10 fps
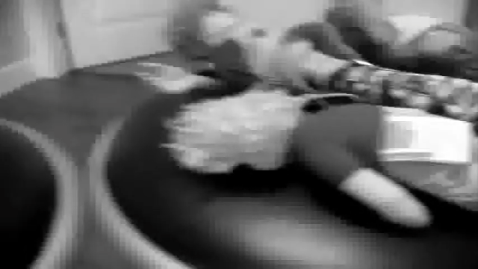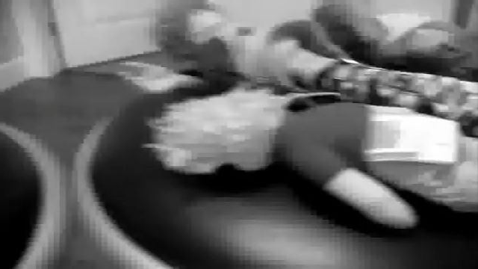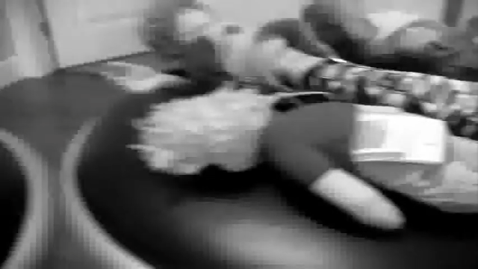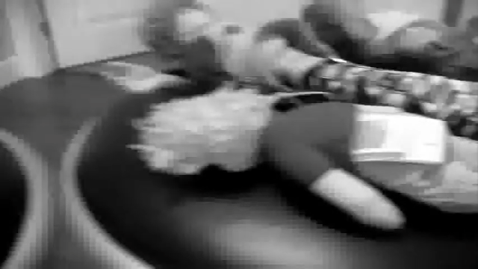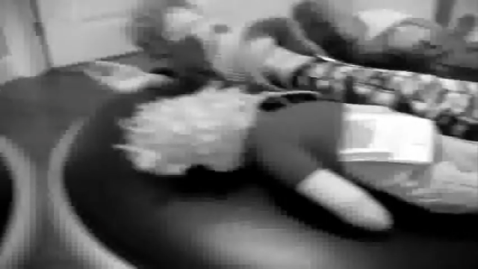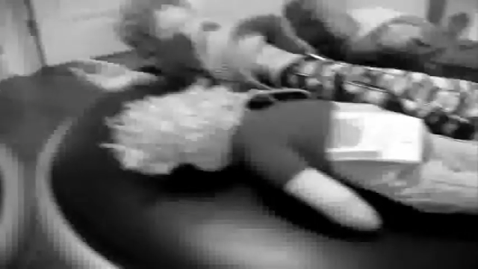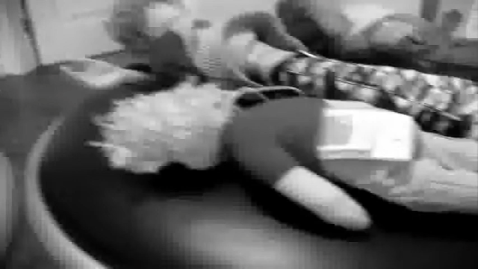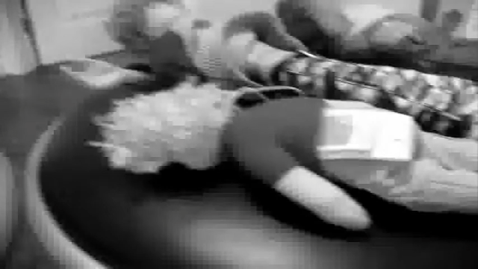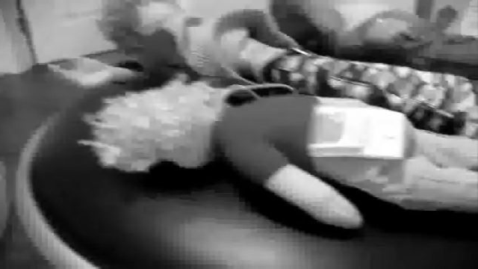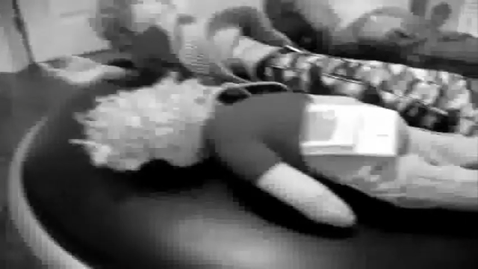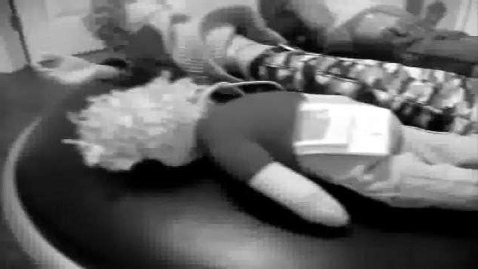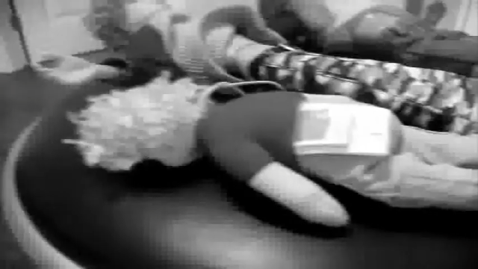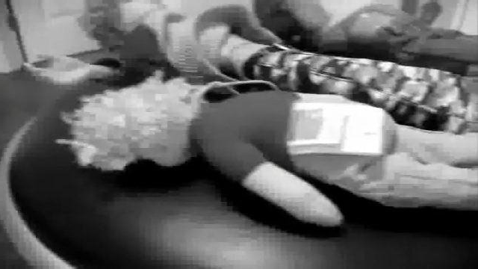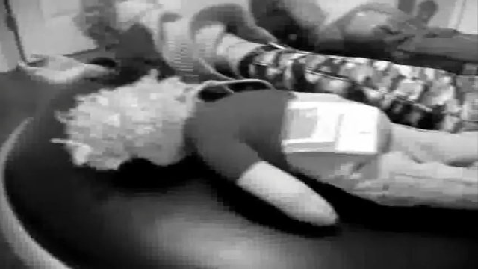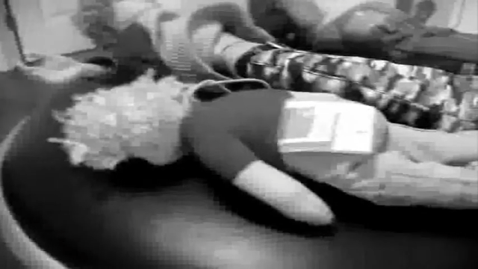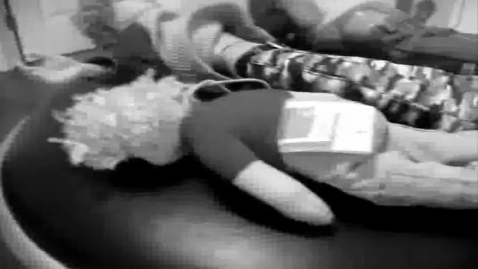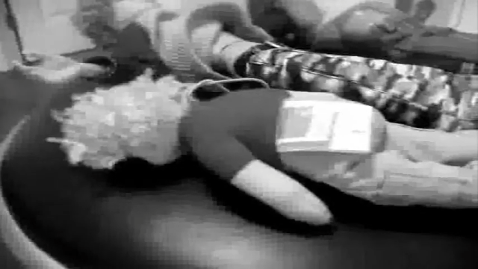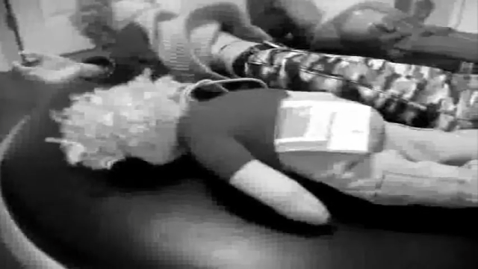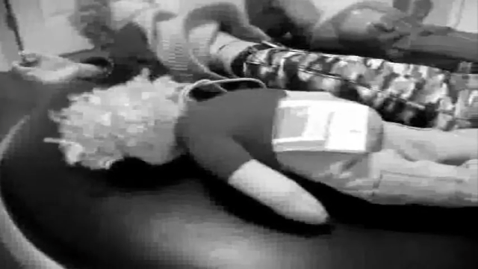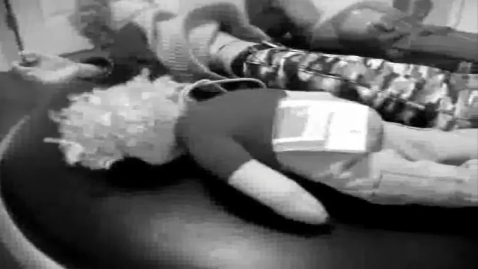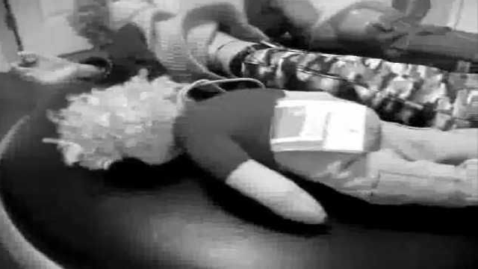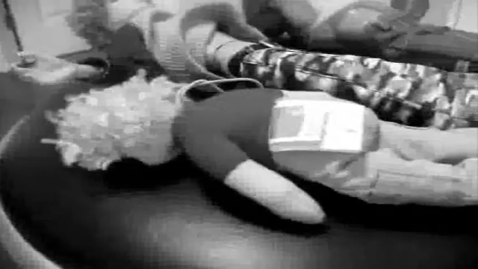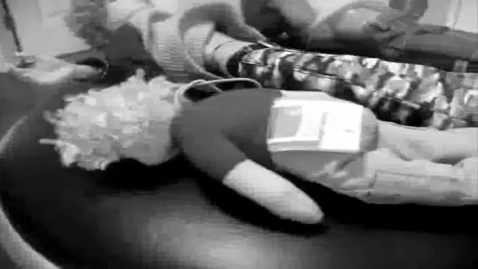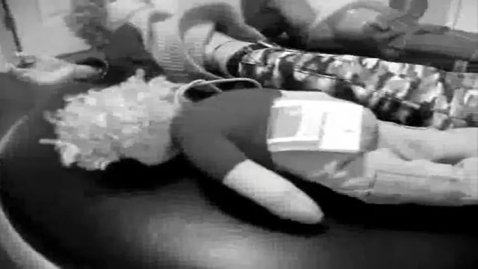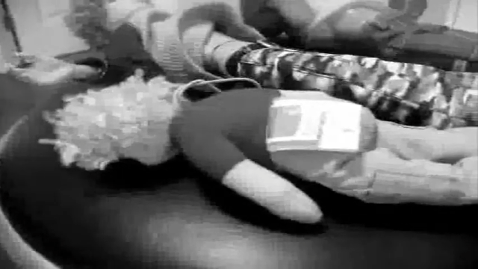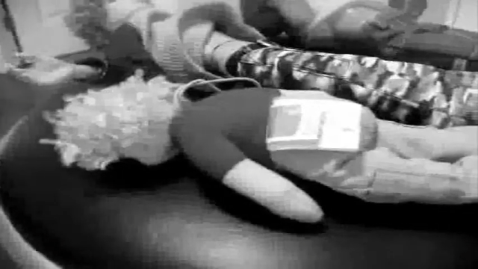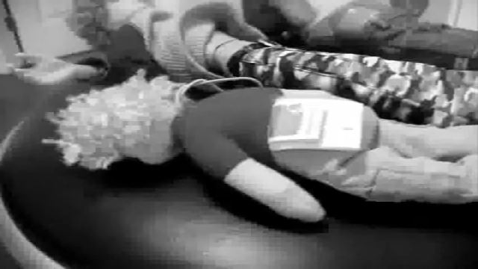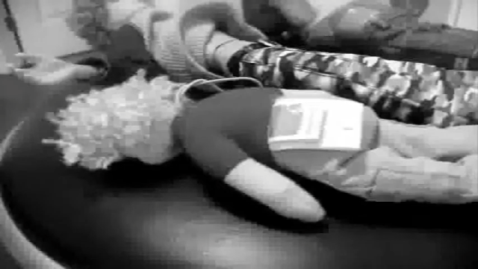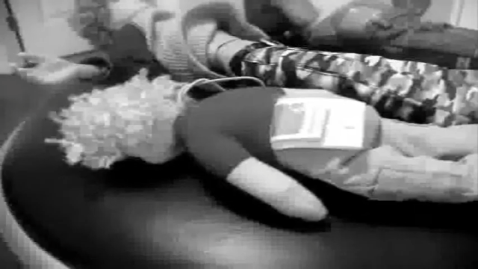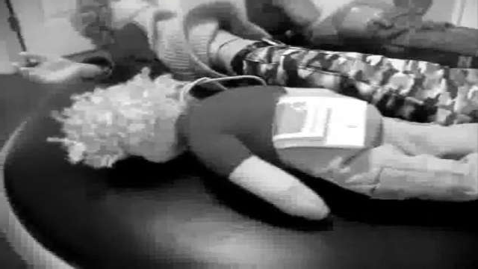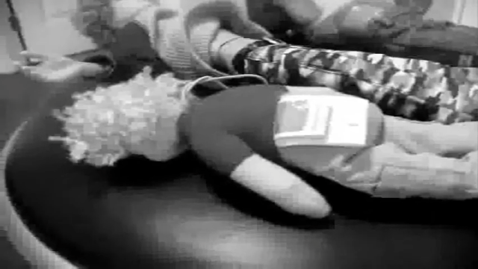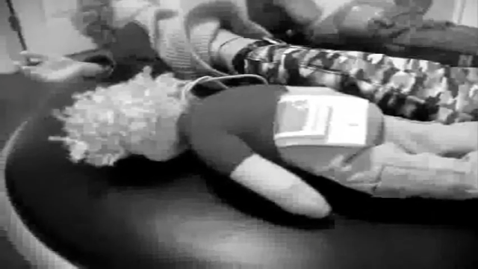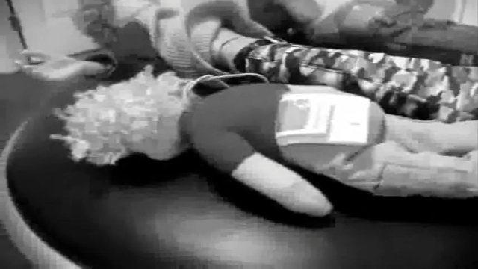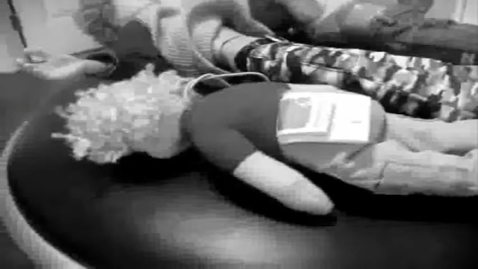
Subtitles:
[unreadable: no face in view]